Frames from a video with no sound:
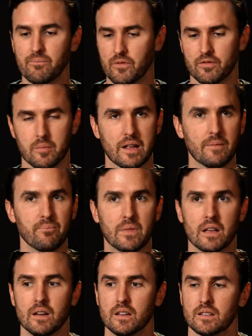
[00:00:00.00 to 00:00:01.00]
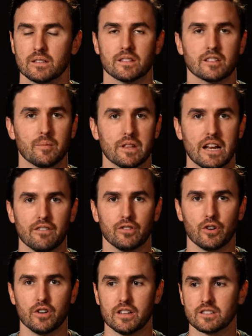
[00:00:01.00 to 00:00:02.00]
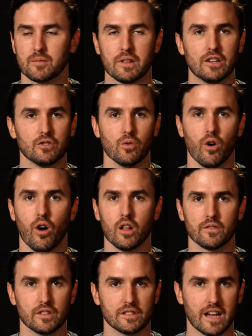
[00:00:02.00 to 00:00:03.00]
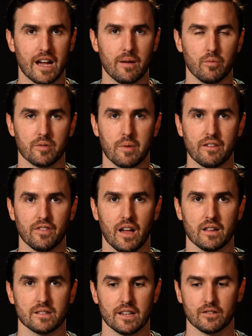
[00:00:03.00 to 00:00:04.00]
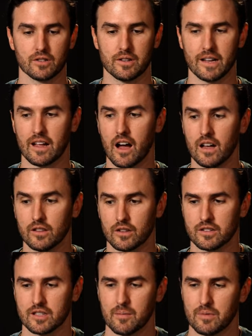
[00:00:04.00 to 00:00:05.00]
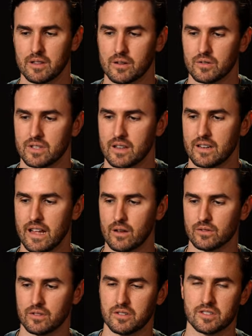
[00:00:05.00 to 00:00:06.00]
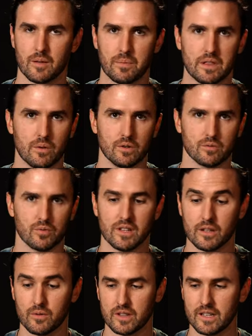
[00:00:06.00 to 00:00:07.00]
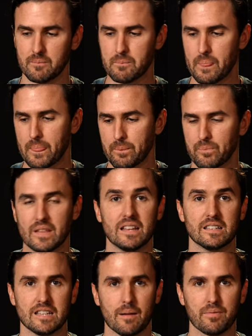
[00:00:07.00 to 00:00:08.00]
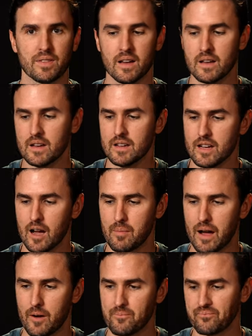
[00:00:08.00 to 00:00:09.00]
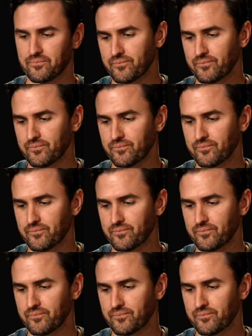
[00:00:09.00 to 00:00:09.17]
For me, this is something I've learned. It's something I do all of the time with my fiance. So like I'll learn something. There was the other day I was learning something that was really, really in depth about